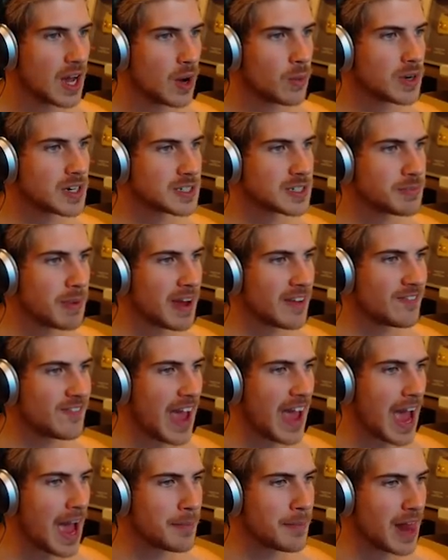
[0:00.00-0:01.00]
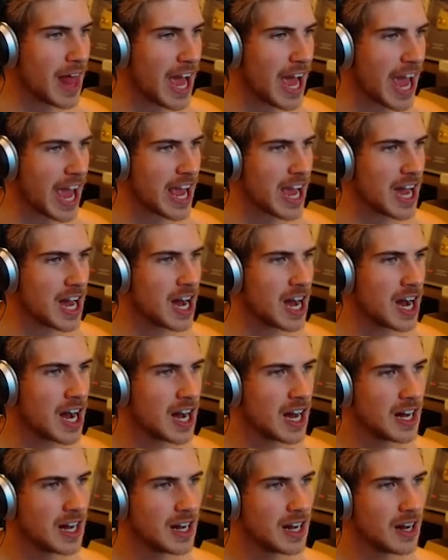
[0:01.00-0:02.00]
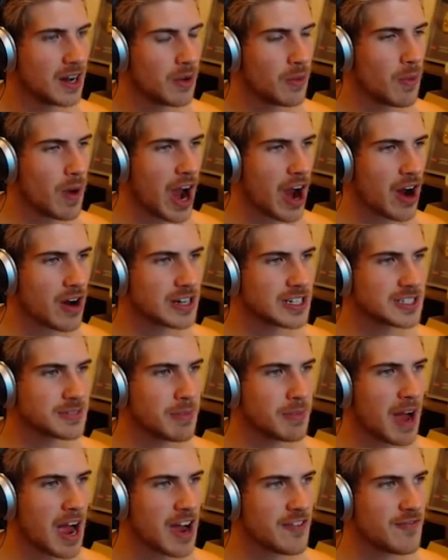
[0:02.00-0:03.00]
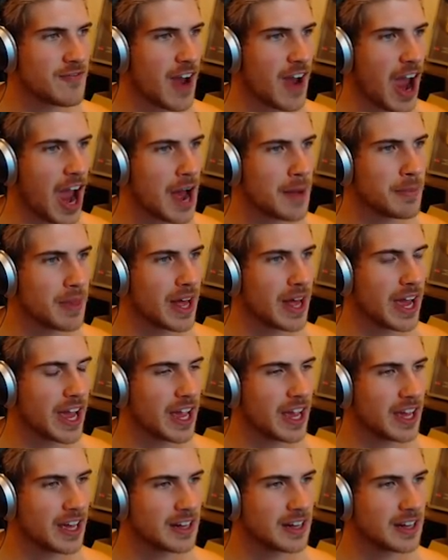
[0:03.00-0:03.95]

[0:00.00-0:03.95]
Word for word: Where's my family? Where's my family?